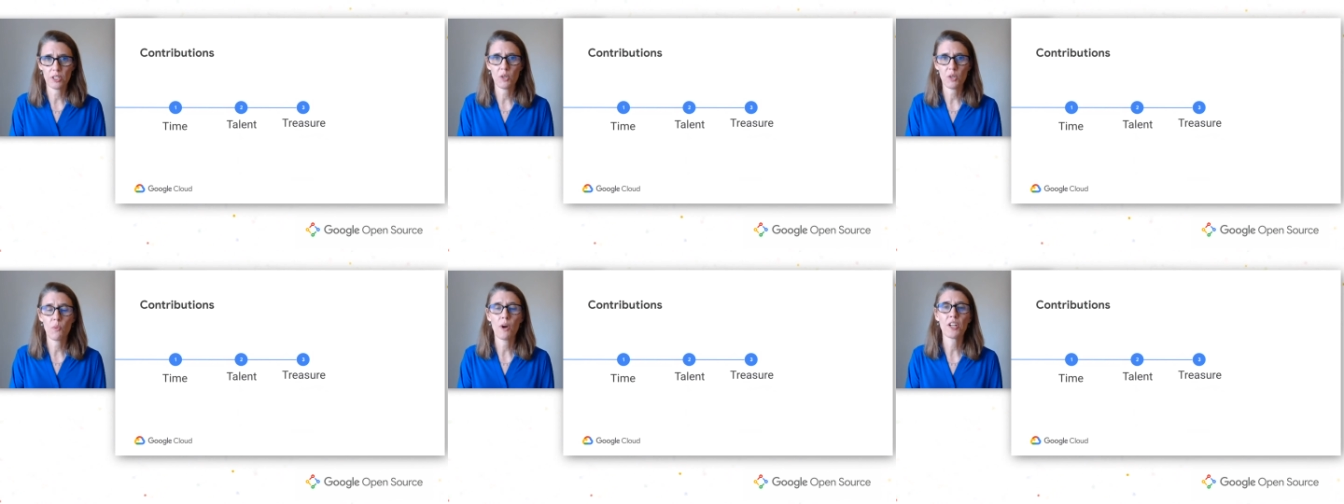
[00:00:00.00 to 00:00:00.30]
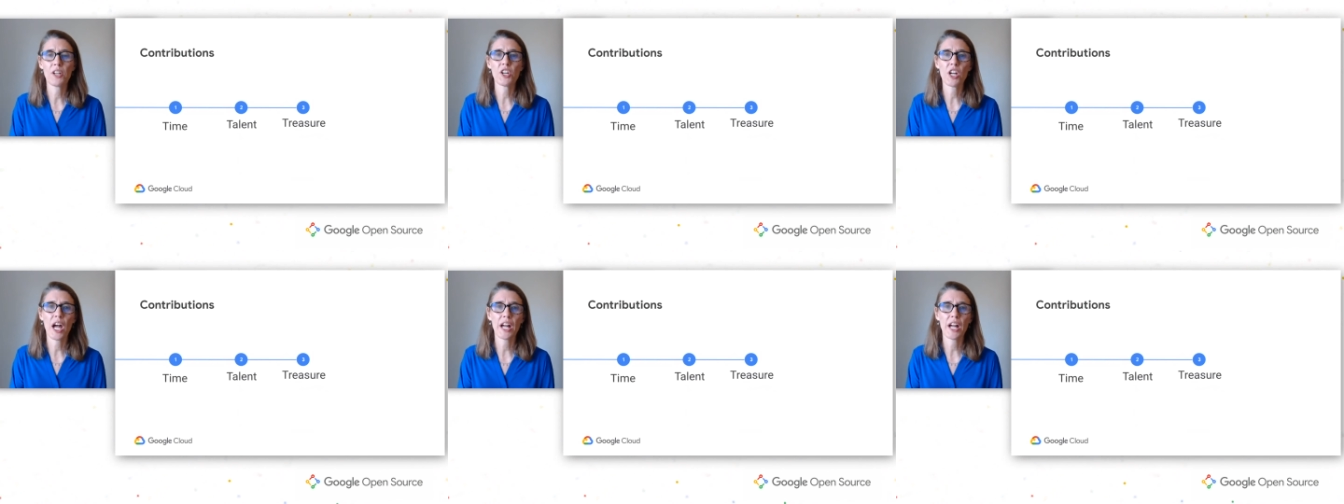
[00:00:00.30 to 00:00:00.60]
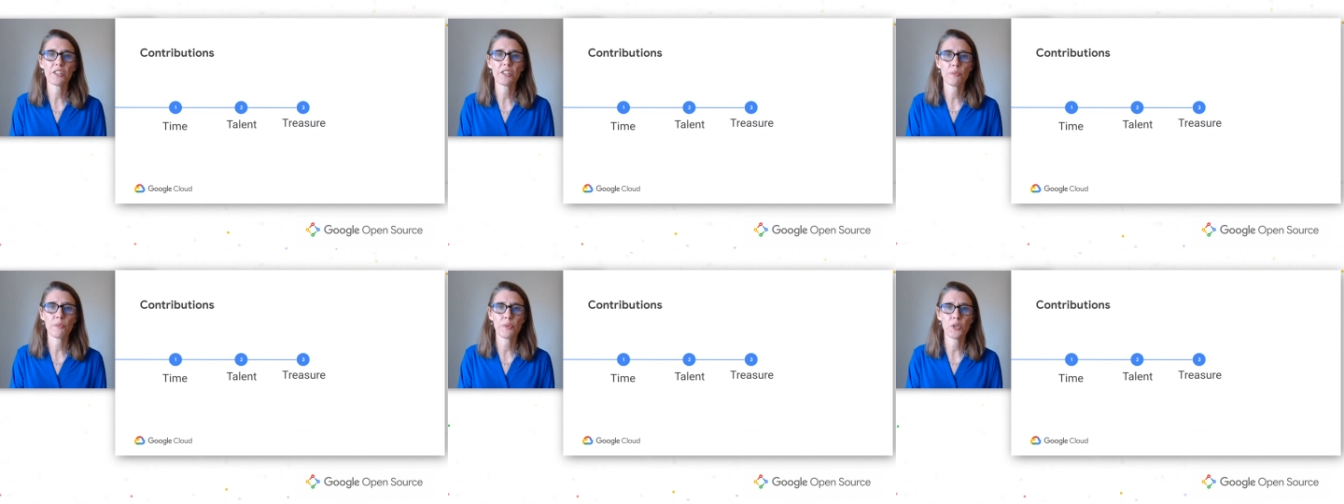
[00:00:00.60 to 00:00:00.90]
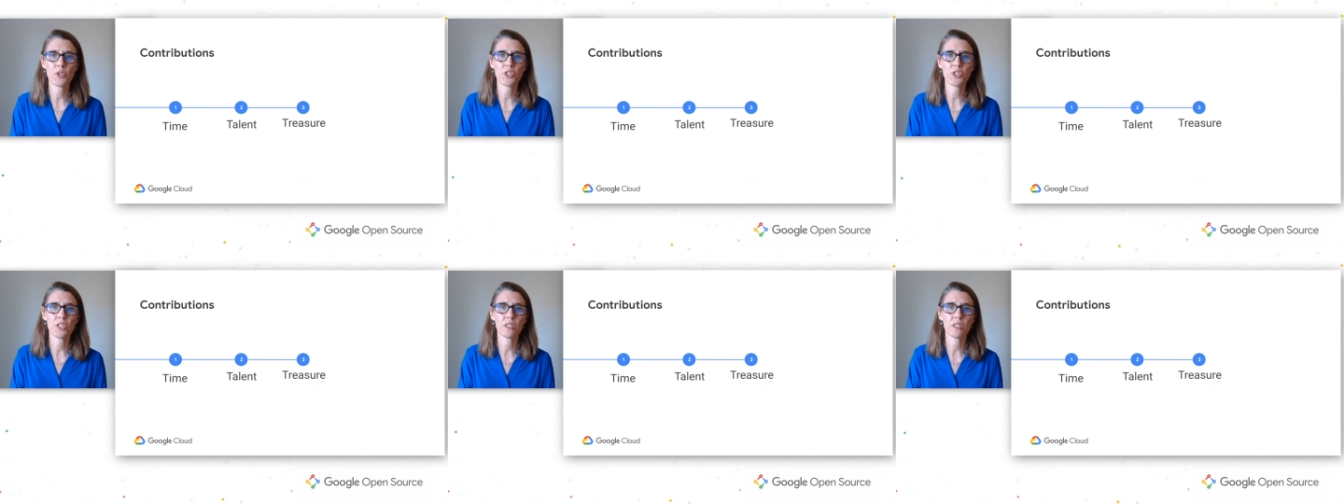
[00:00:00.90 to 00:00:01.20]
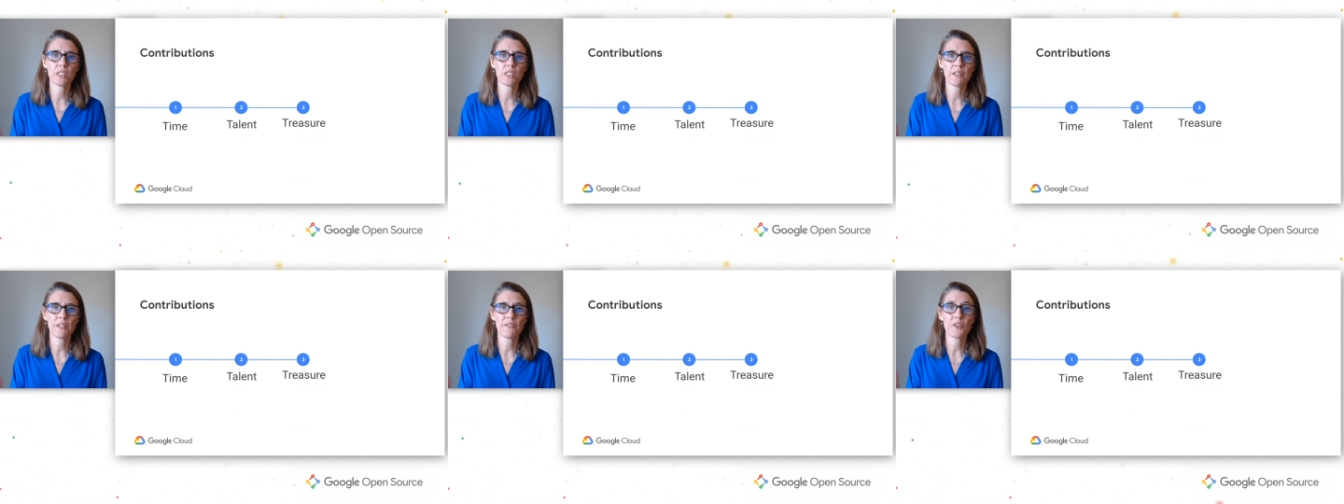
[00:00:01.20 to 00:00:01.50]
You want your
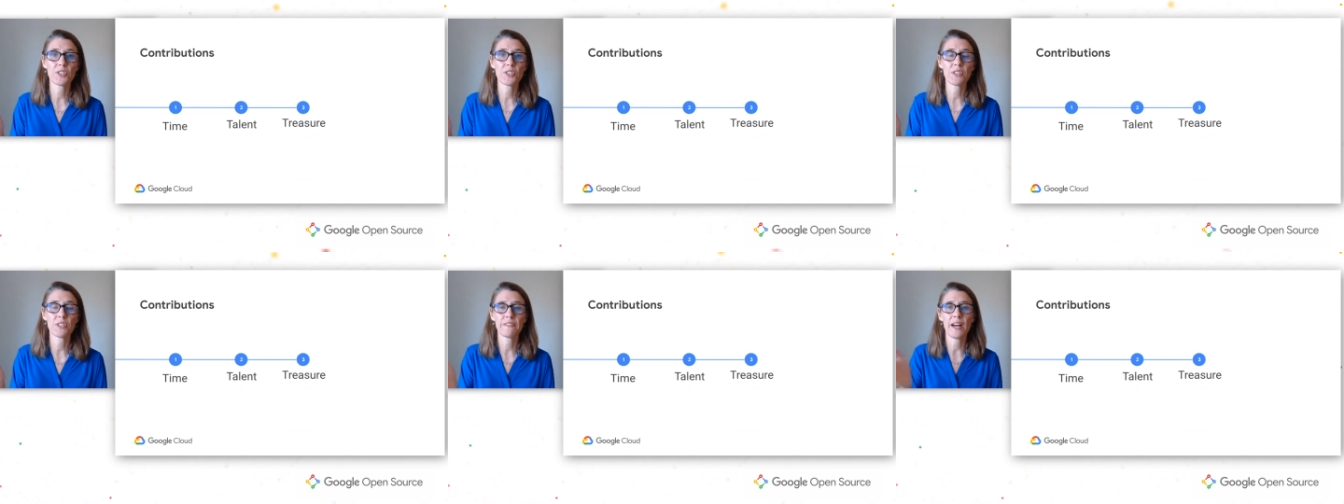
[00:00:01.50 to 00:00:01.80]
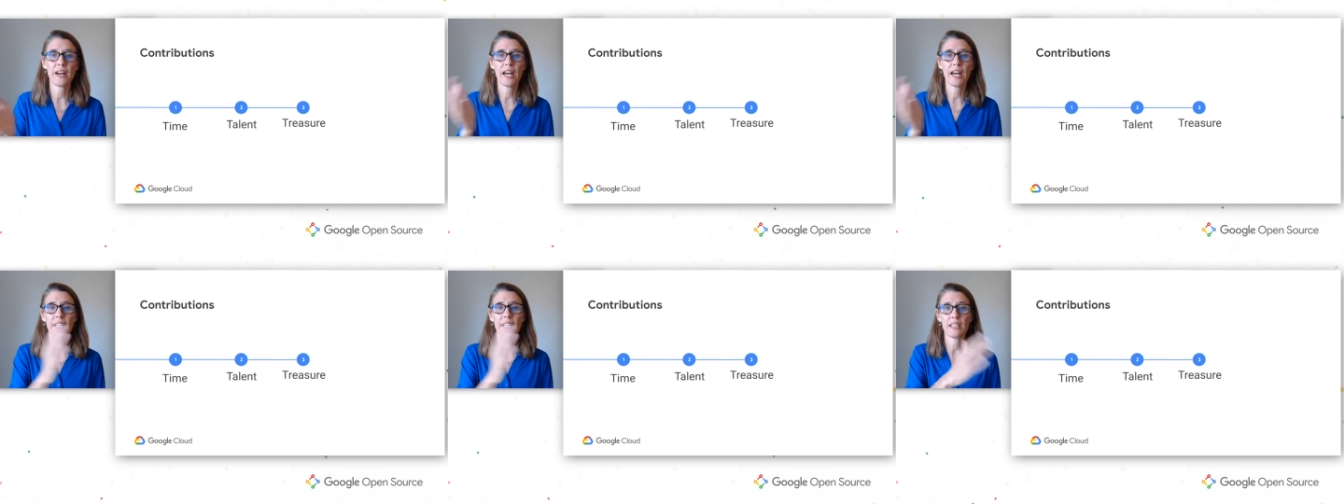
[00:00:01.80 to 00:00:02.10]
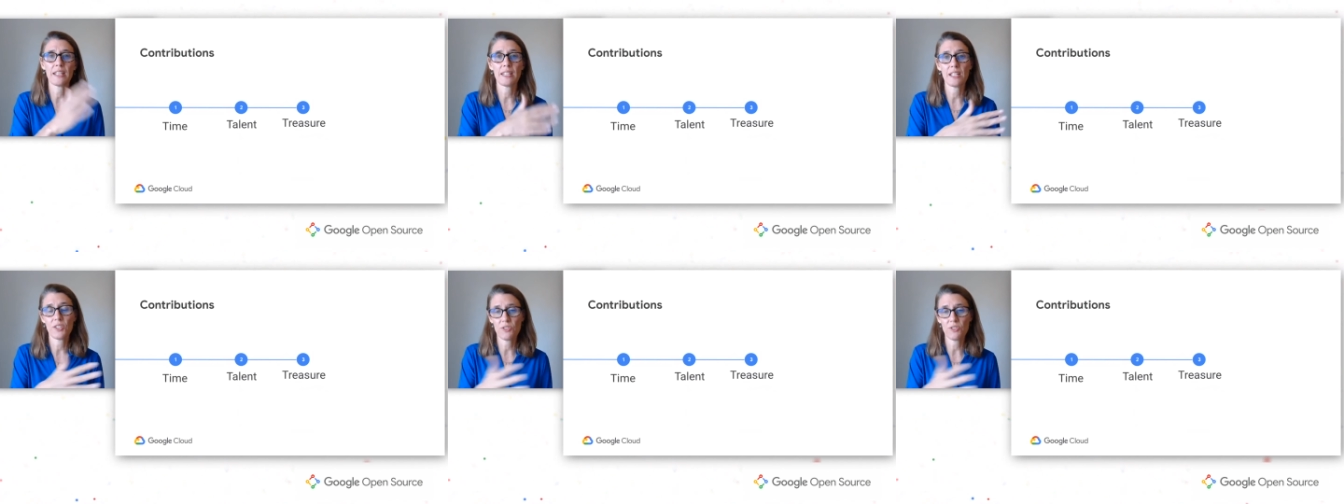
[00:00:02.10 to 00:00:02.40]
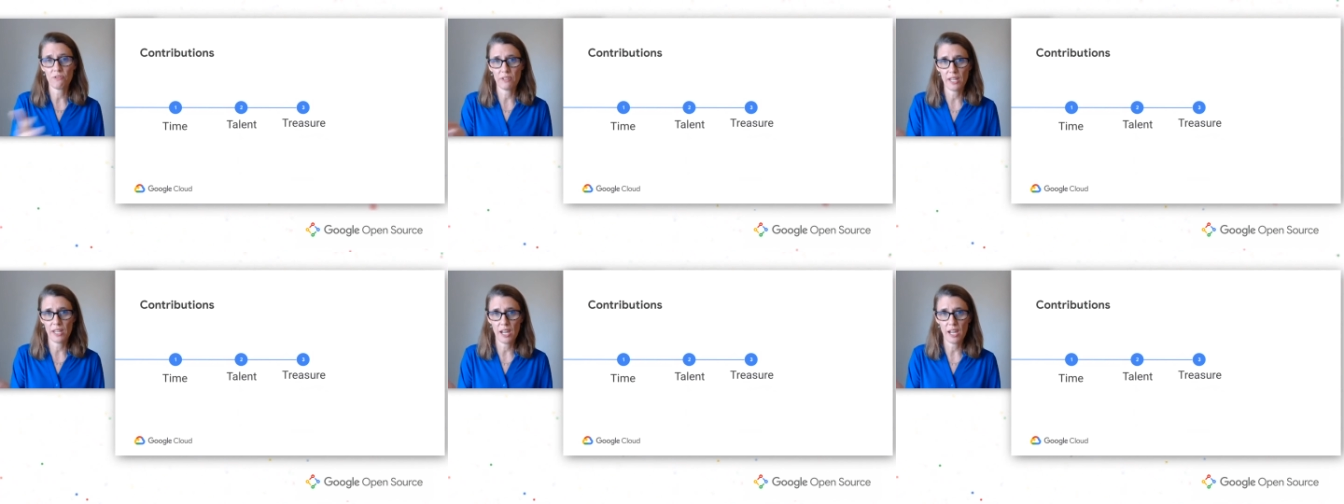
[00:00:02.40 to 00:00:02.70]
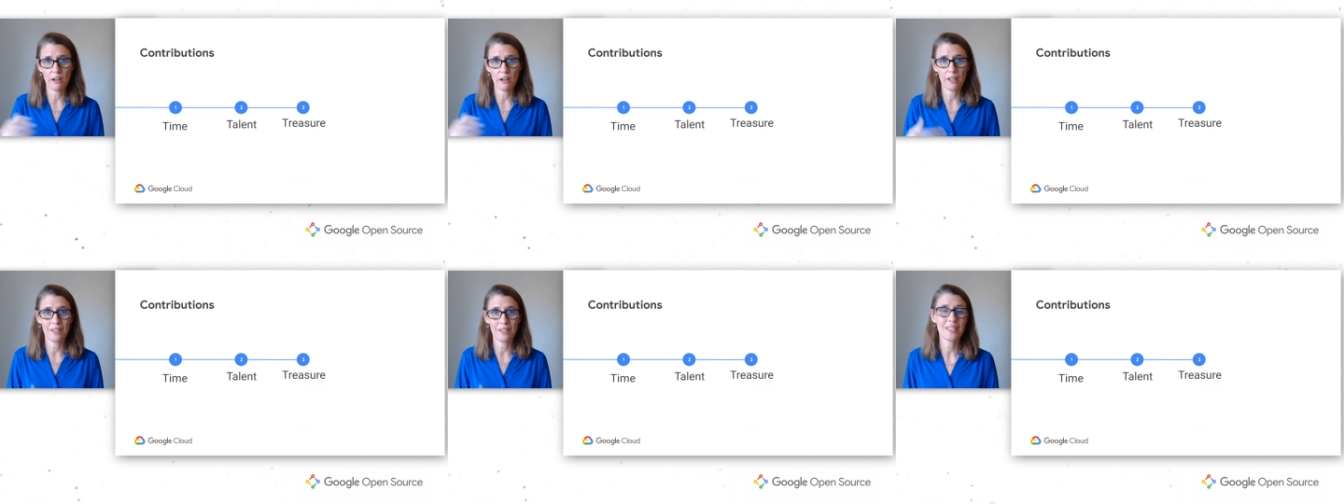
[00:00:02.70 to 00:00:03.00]
contributions diversified in these three
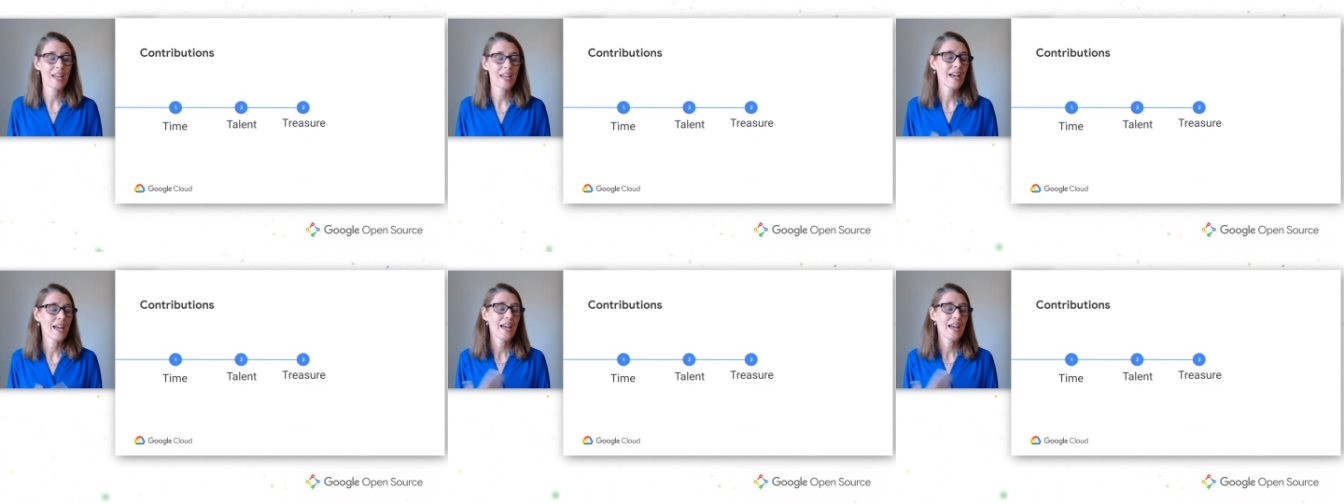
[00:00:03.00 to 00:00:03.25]
areas.